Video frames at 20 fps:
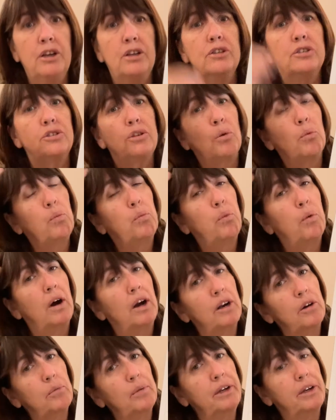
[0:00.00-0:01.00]
So
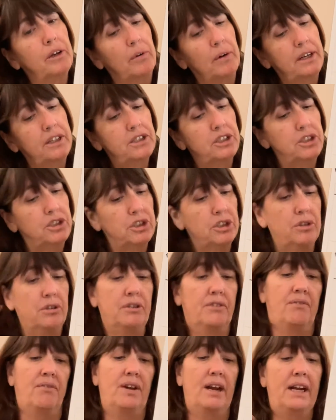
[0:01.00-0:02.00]
what are we going to do
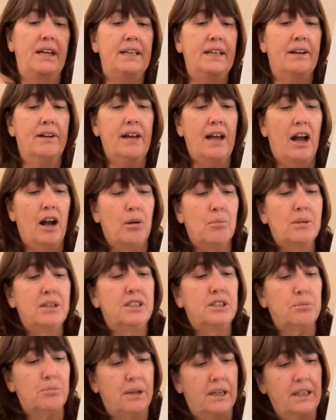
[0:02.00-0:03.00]
to find out how
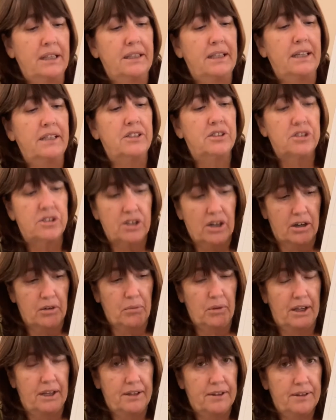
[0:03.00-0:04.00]
much money they start
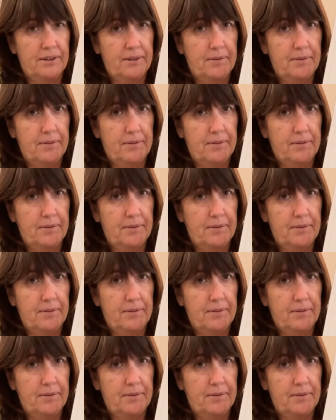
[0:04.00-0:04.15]
with?